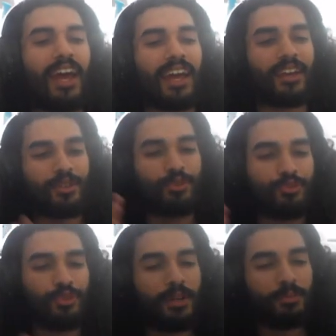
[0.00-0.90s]
And
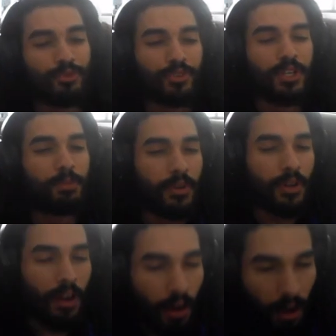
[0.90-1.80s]
Grim
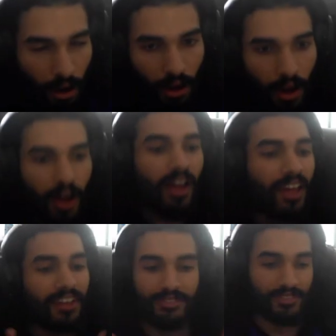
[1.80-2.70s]
Reaper,
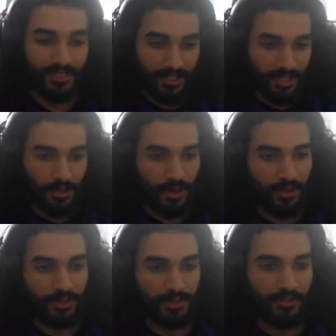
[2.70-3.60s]
you
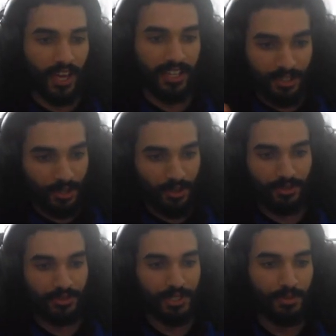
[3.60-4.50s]
don't use VATS,
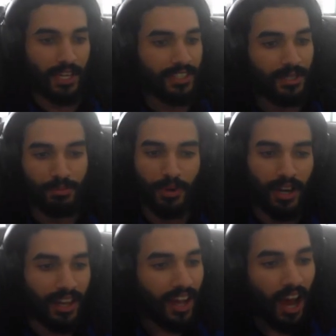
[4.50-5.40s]
totally respect it,
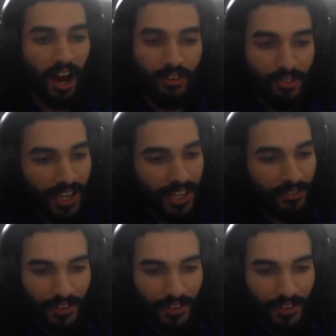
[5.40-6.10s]
but a fucking